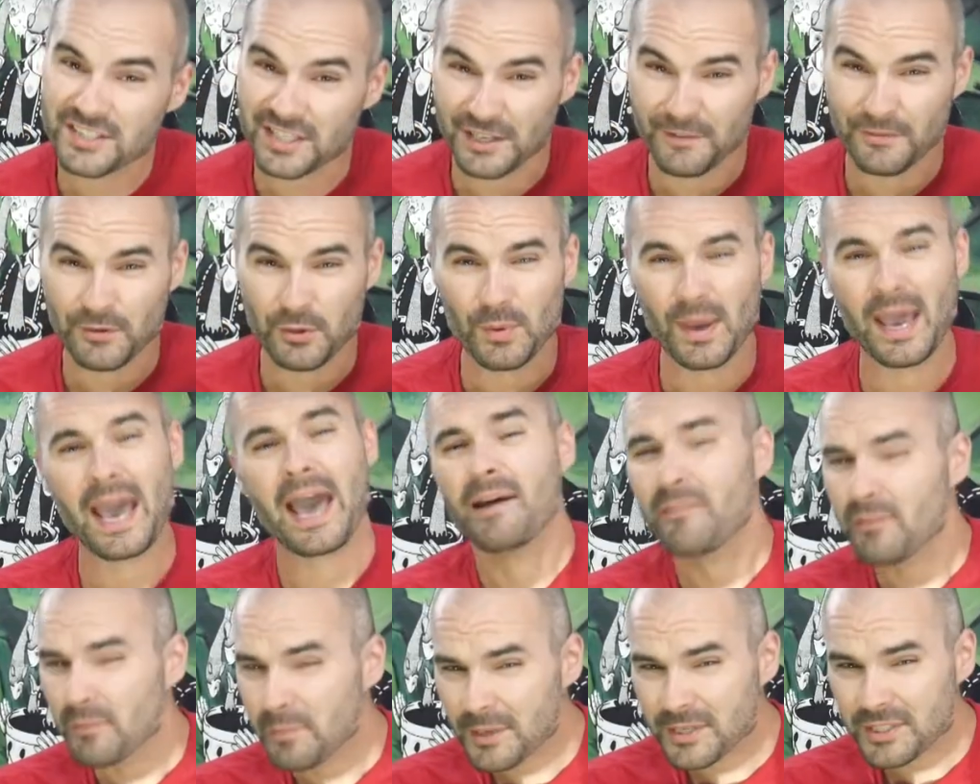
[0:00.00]
And if you
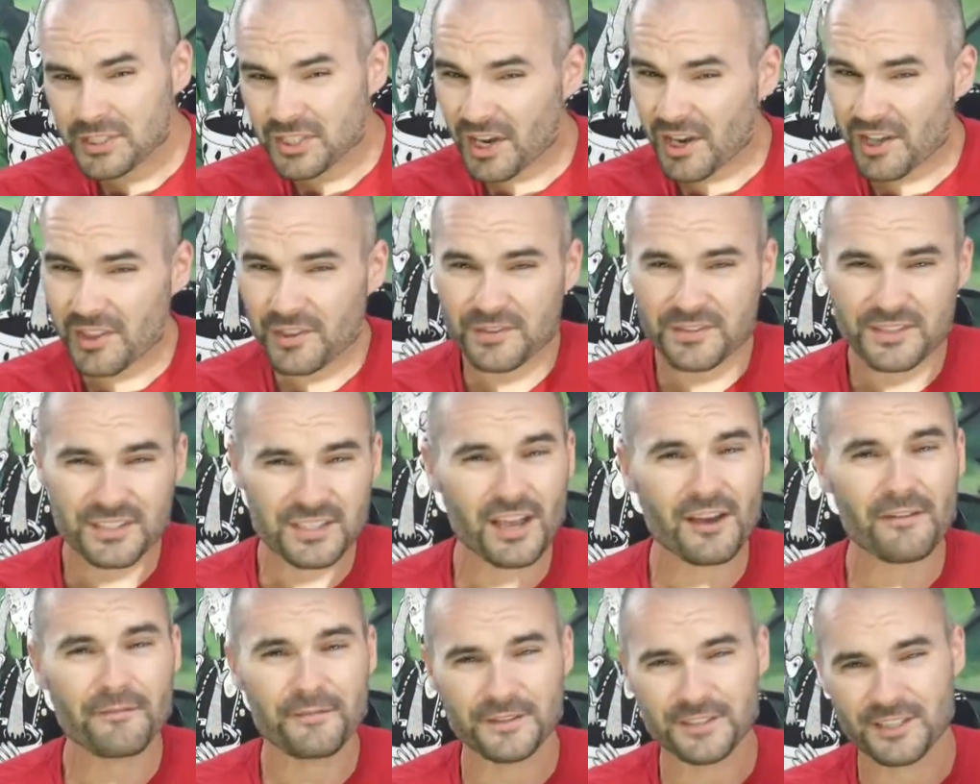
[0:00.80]
have a bunch of other
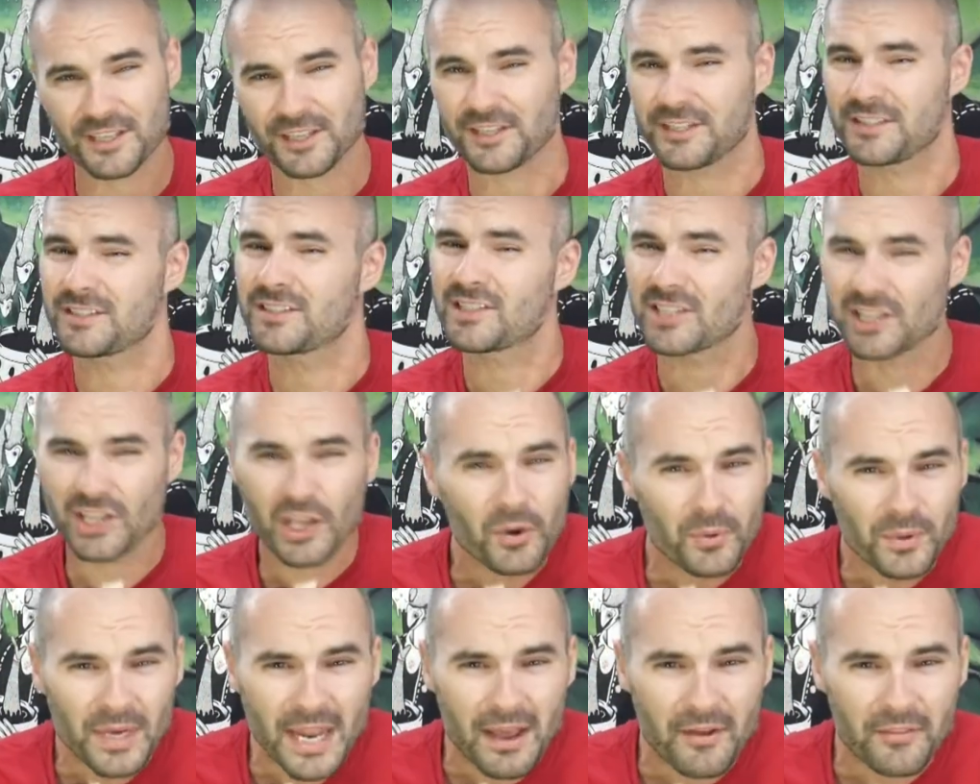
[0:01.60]
stuff, it's going to
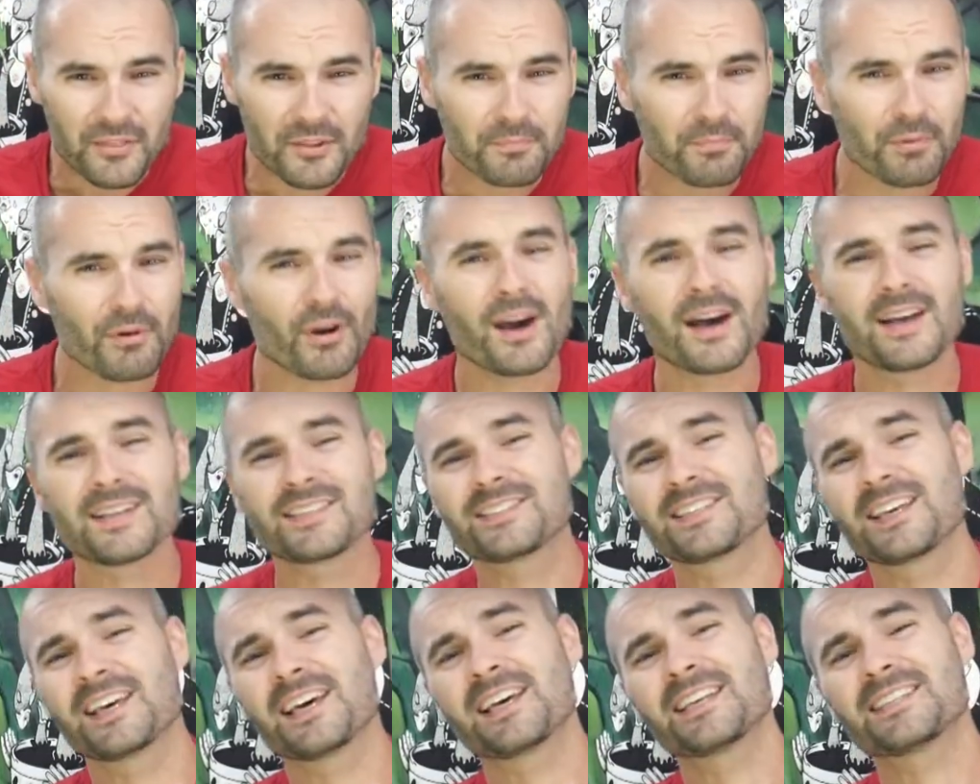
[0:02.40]
slow down the
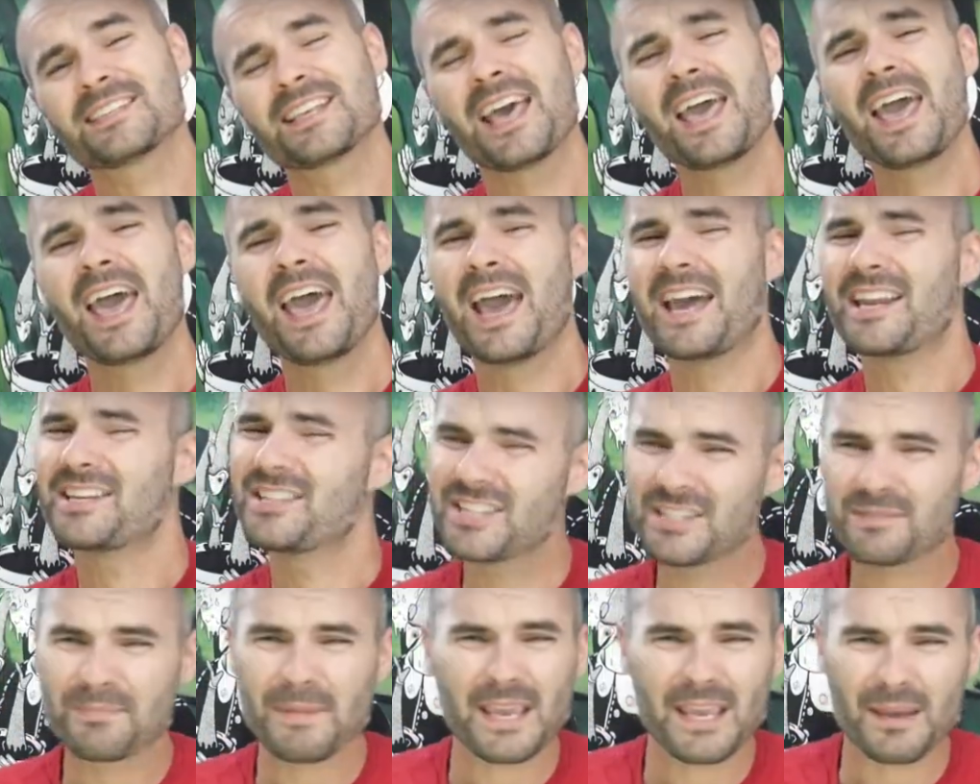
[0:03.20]
process and
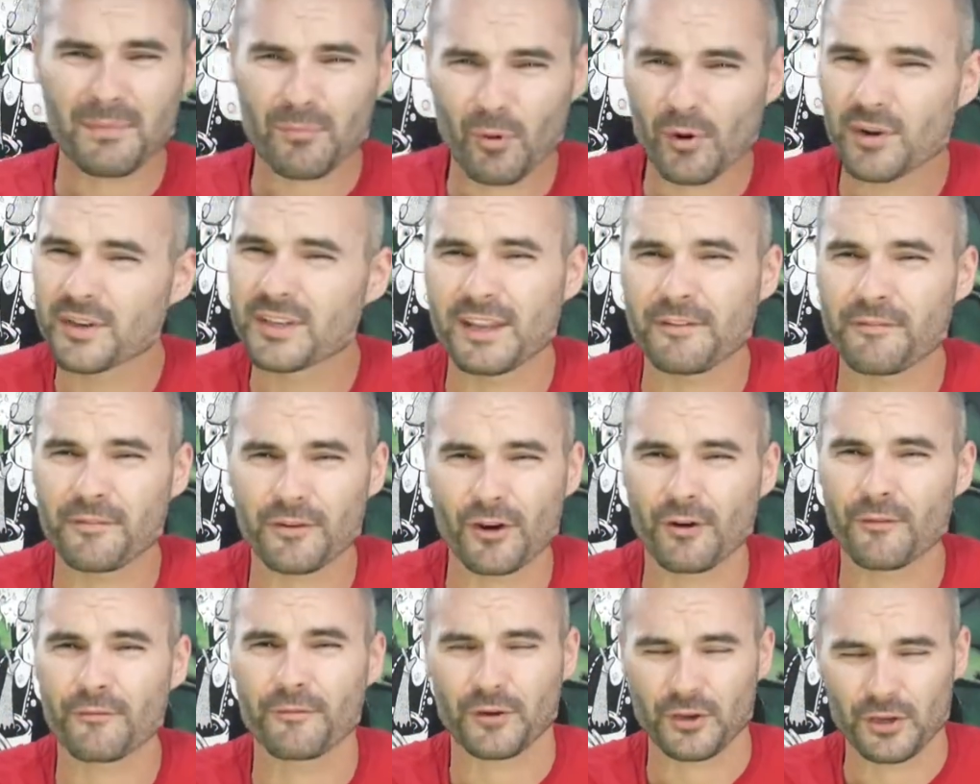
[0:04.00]
just make it more
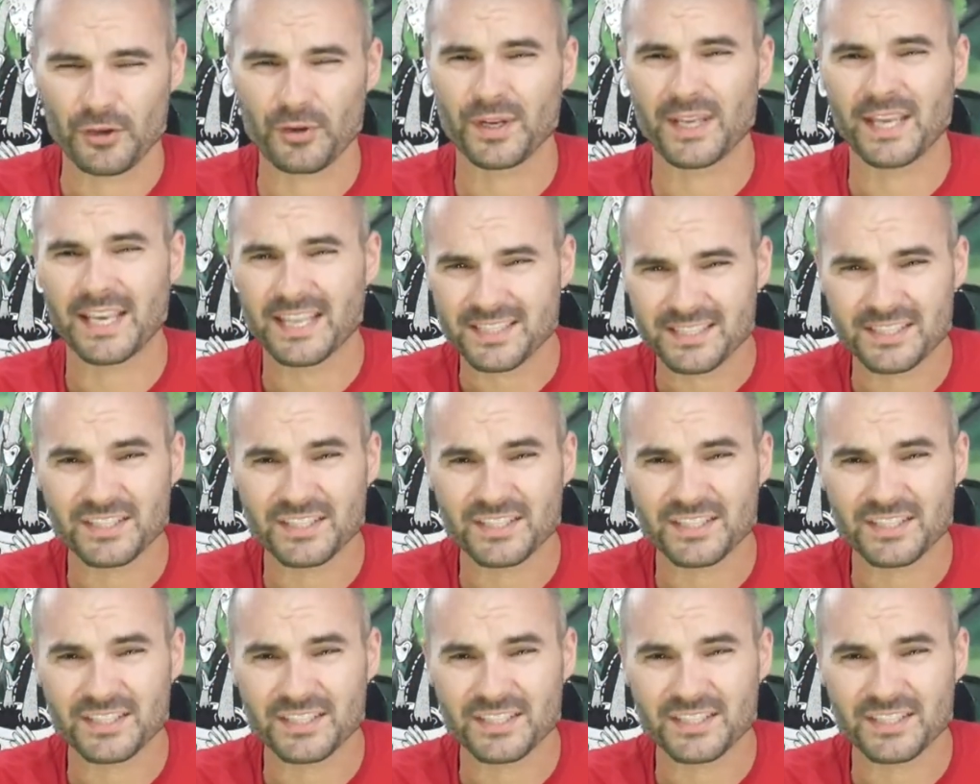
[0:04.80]
difficult for you to get